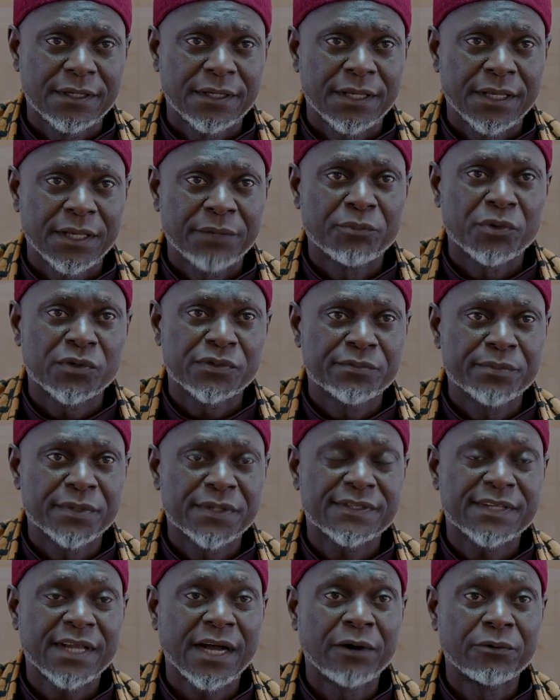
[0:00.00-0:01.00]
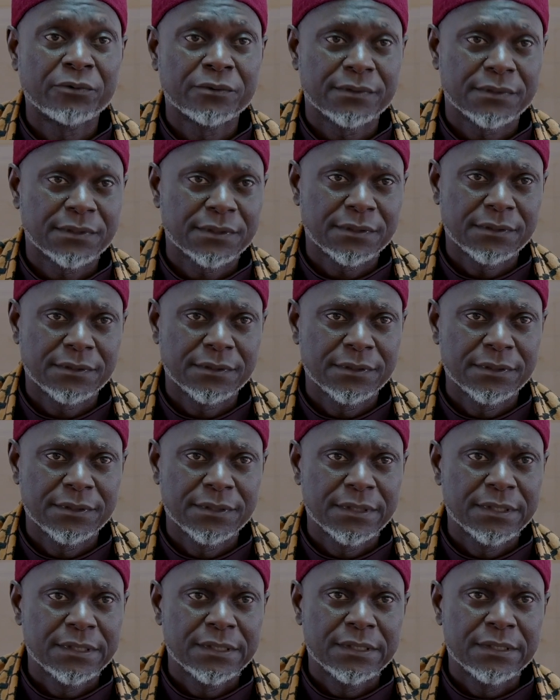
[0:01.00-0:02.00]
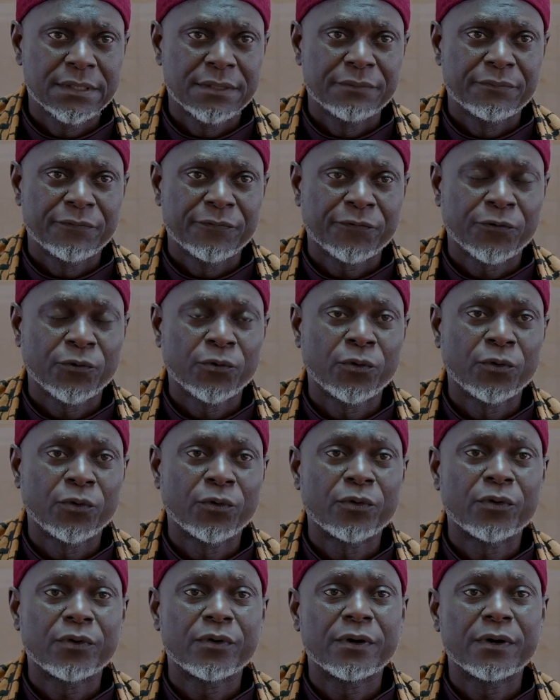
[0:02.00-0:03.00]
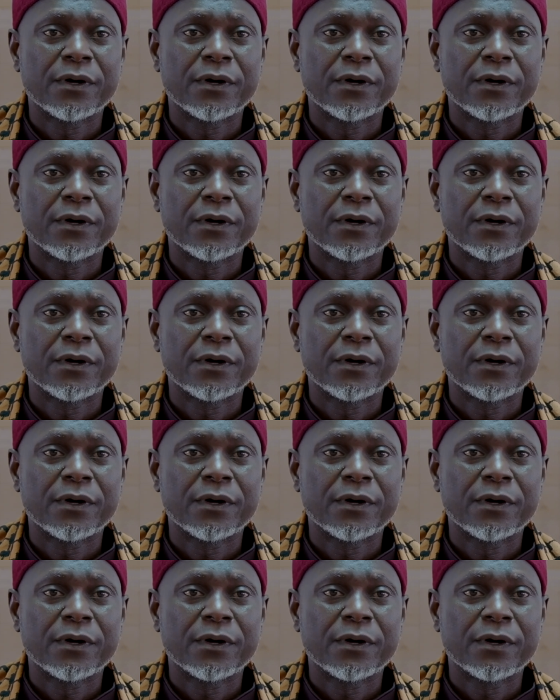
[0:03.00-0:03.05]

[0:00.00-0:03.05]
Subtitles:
He must be sound. For